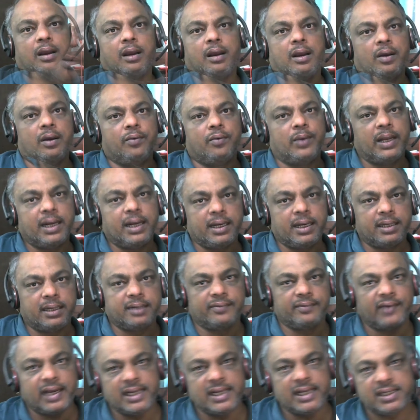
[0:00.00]
When a
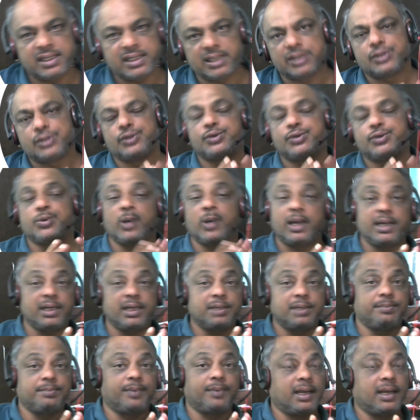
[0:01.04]
device is joined
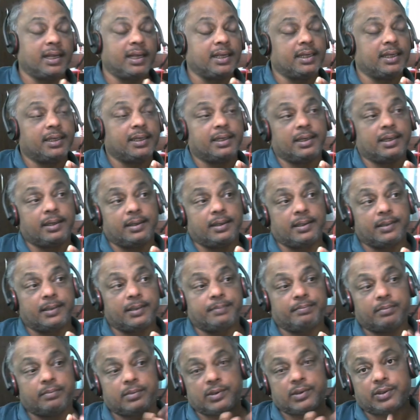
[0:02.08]
when
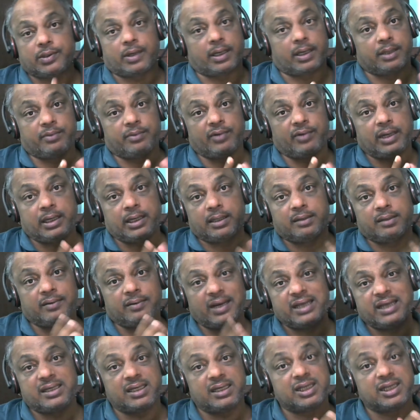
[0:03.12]
a
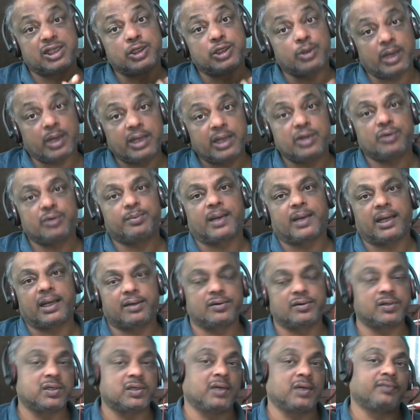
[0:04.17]
device is joined to
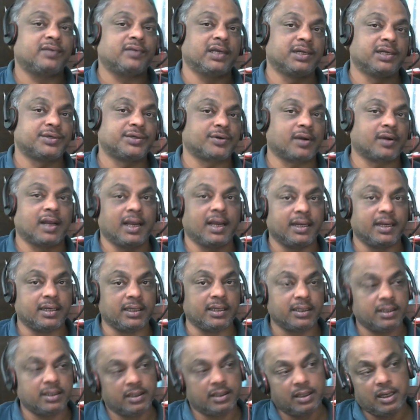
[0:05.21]
Microsoft Entra ID,
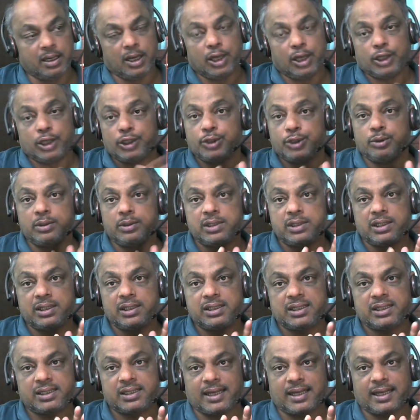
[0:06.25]

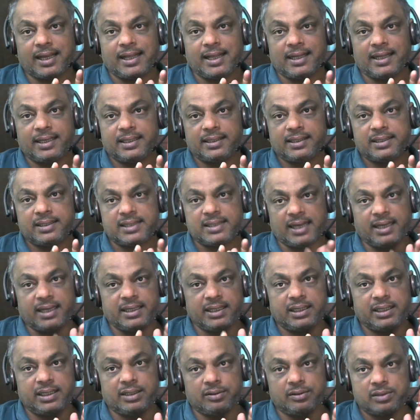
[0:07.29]
users can sign in
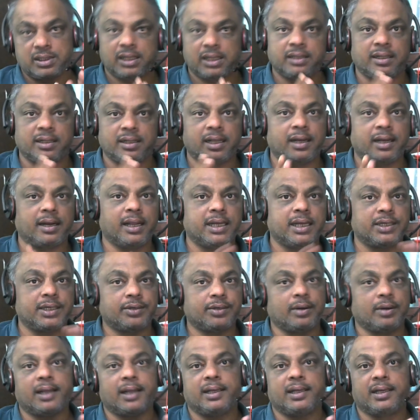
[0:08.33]
using their
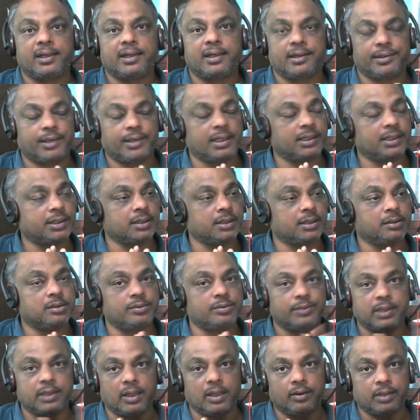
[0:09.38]
Entra ID credentials
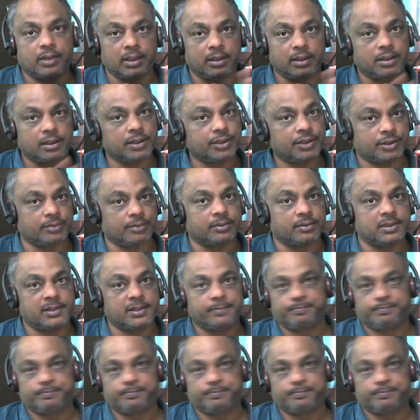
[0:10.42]
without any issues.